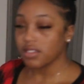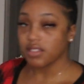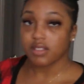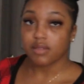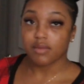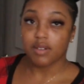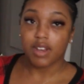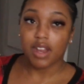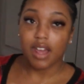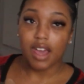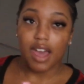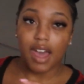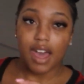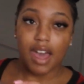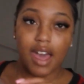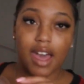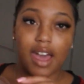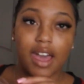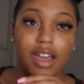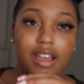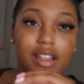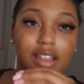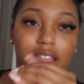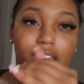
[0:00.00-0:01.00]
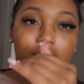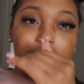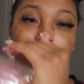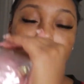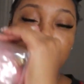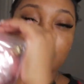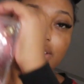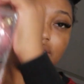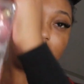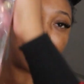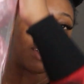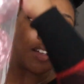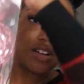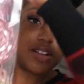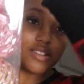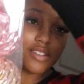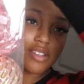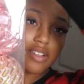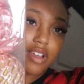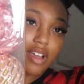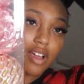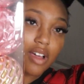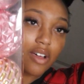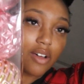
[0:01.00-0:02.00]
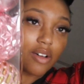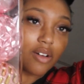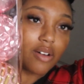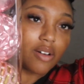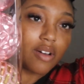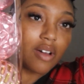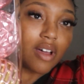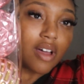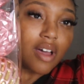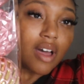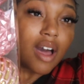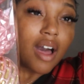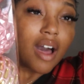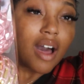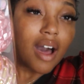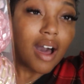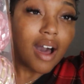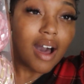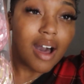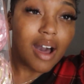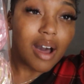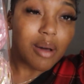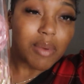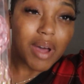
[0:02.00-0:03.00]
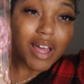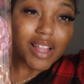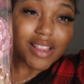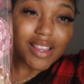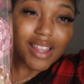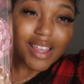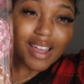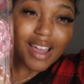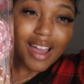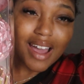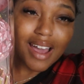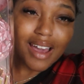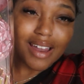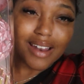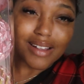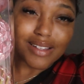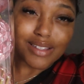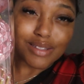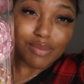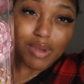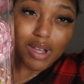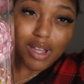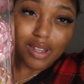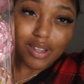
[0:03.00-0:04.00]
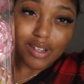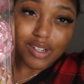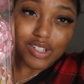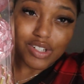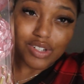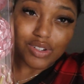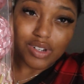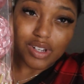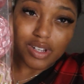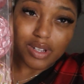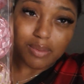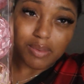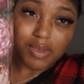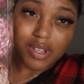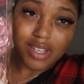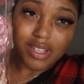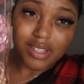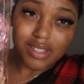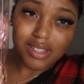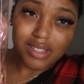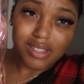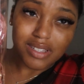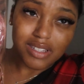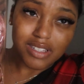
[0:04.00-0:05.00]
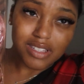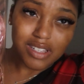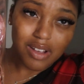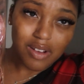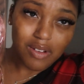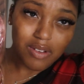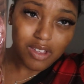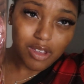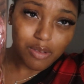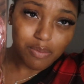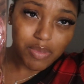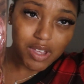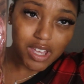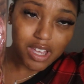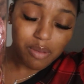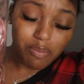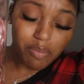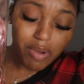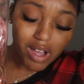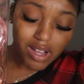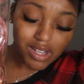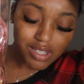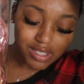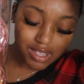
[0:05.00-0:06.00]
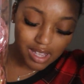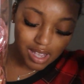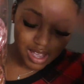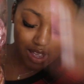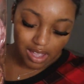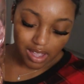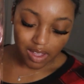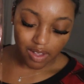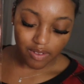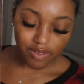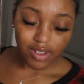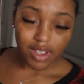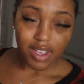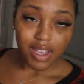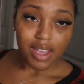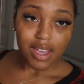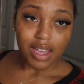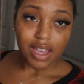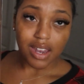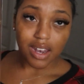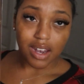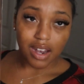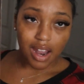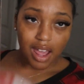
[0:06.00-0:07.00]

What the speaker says: is what I had like 2 years ago. I think I had a smaller tree because this is the only big box I have. And